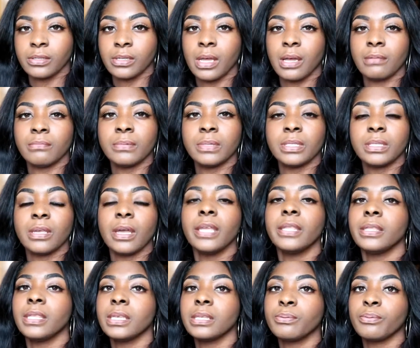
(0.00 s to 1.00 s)
So
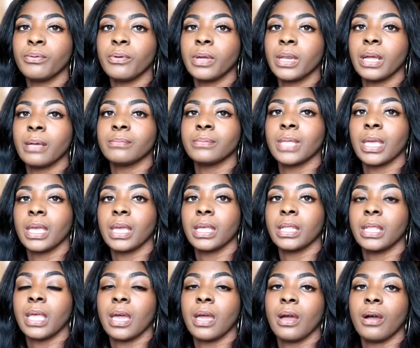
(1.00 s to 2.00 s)
at this point, I'm
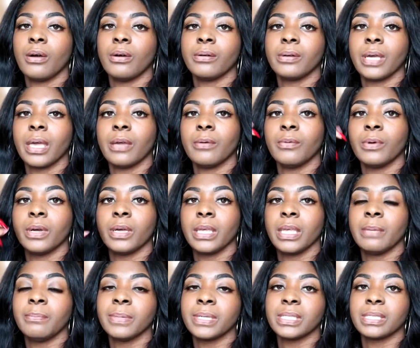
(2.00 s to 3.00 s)
thinking like, oh, okay, well,
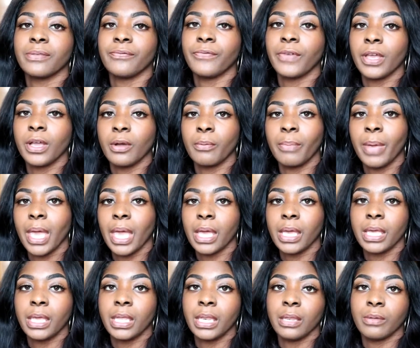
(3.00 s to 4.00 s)
he must have fell
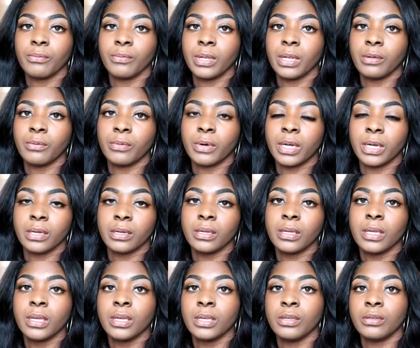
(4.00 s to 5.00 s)
back, he didn't really want to,
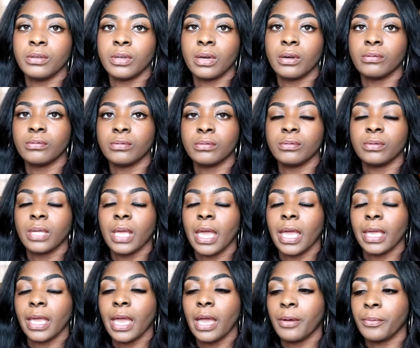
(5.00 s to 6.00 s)
you know,
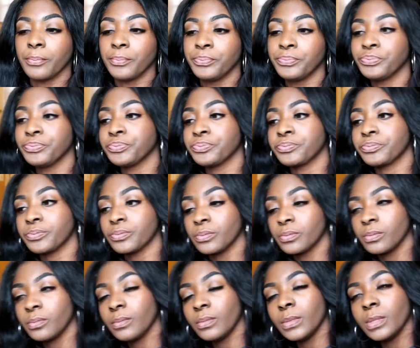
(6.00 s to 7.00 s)
hang out.
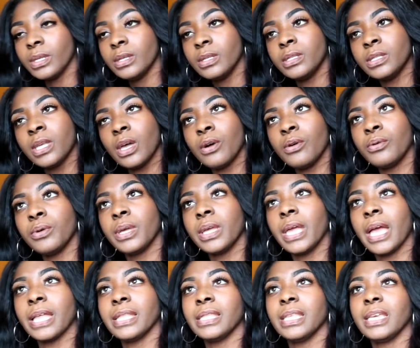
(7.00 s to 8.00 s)
So
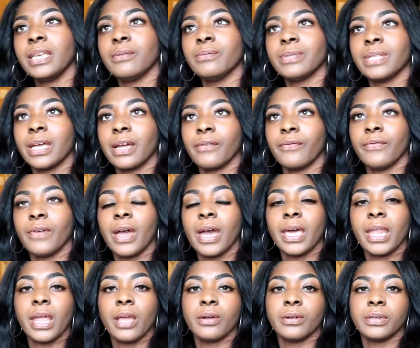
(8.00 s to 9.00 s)
I think it was like a
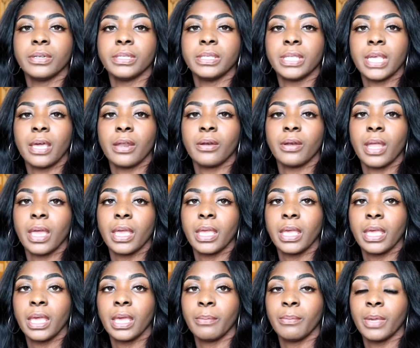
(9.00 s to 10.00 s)
Friday or a Saturday,
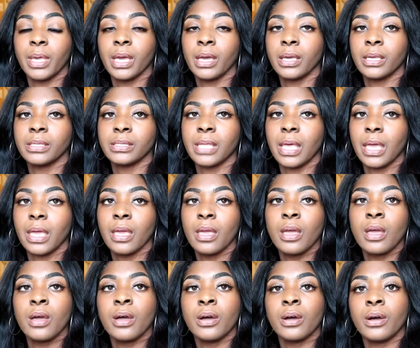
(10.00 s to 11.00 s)
he hit me up. He's like,
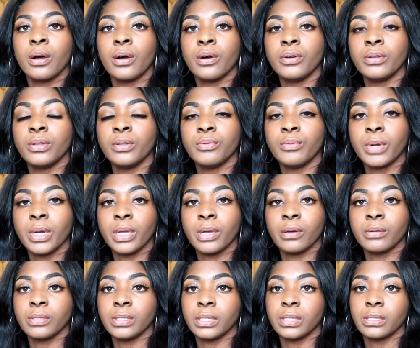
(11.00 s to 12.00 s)
oh, you want to
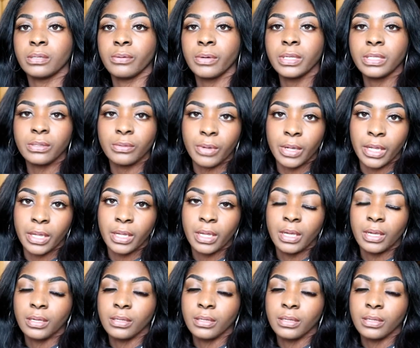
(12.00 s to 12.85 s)
go to this restaurant?